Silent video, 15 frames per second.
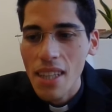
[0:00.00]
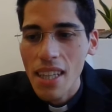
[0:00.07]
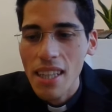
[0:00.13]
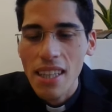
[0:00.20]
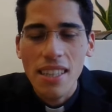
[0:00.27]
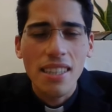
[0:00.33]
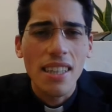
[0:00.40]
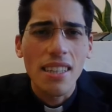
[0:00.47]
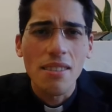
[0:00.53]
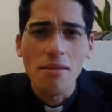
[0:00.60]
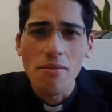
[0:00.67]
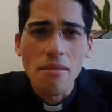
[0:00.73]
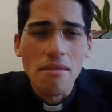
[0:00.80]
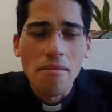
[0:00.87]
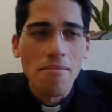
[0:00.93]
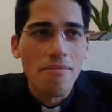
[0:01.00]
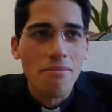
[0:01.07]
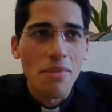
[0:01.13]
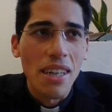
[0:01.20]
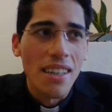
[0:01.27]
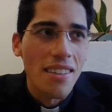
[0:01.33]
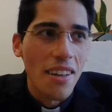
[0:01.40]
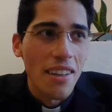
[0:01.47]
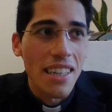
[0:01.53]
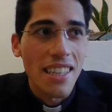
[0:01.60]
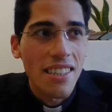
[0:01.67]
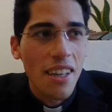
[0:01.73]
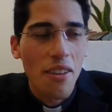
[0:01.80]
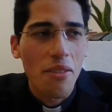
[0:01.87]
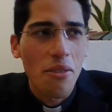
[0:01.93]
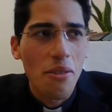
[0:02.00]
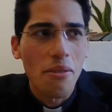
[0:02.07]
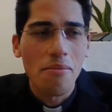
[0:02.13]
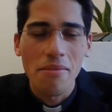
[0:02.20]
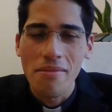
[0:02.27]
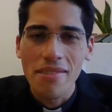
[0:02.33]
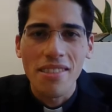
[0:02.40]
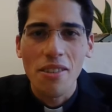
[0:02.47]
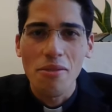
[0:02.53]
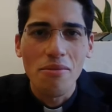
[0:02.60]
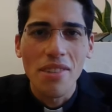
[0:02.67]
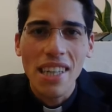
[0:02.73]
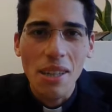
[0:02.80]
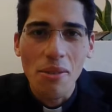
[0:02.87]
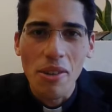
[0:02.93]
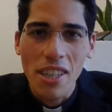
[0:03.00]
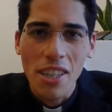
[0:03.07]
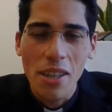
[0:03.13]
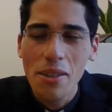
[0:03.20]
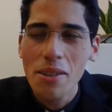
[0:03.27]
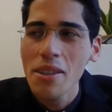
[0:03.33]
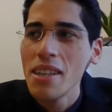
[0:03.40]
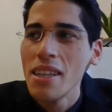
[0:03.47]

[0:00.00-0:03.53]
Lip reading: And I said, well, at least I thought, don't really want to go.